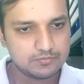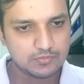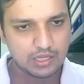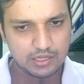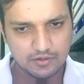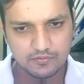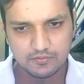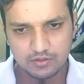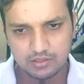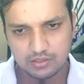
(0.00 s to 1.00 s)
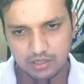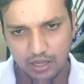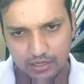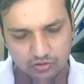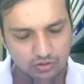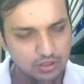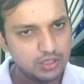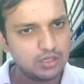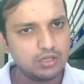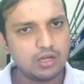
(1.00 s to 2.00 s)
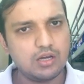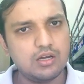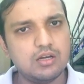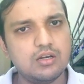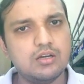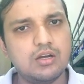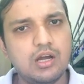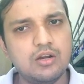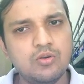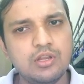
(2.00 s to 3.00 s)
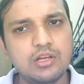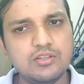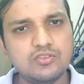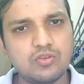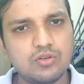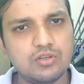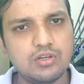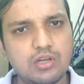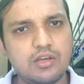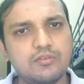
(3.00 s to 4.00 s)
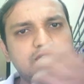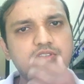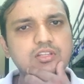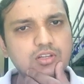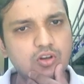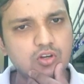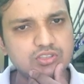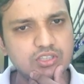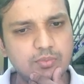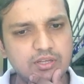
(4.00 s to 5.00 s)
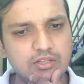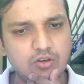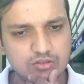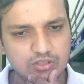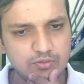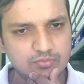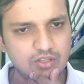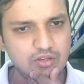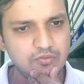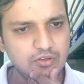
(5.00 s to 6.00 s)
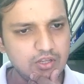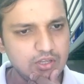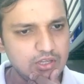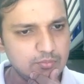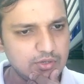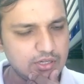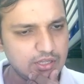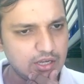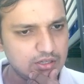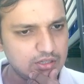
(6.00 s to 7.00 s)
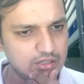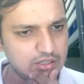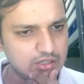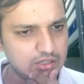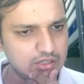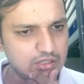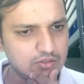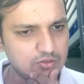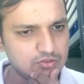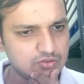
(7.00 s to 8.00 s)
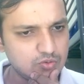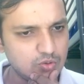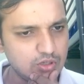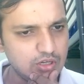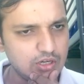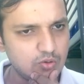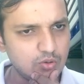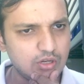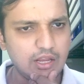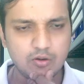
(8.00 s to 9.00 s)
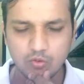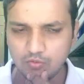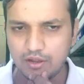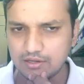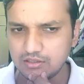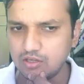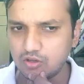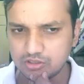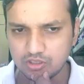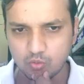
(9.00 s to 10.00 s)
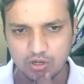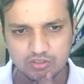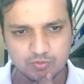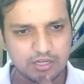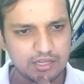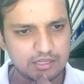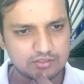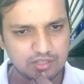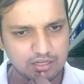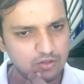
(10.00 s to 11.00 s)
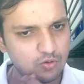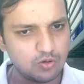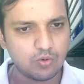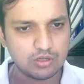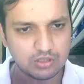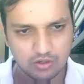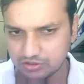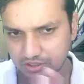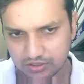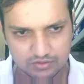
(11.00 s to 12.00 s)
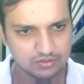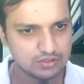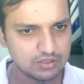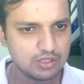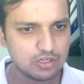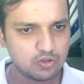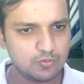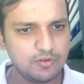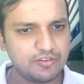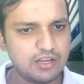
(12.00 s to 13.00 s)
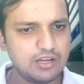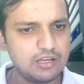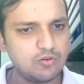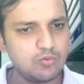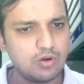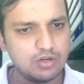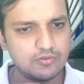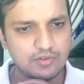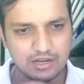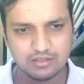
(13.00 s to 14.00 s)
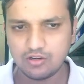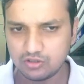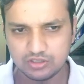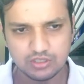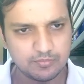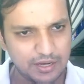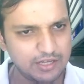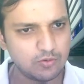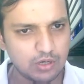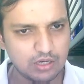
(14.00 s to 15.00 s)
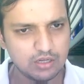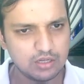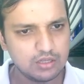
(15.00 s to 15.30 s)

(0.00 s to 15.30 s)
I have actually unknowingly, so I have seen the logic by the author himself, but yeah, it was totally unknowingly. I know where the logic works, but I exactly don't know what the logic is. To be frank, I know where the logic might work.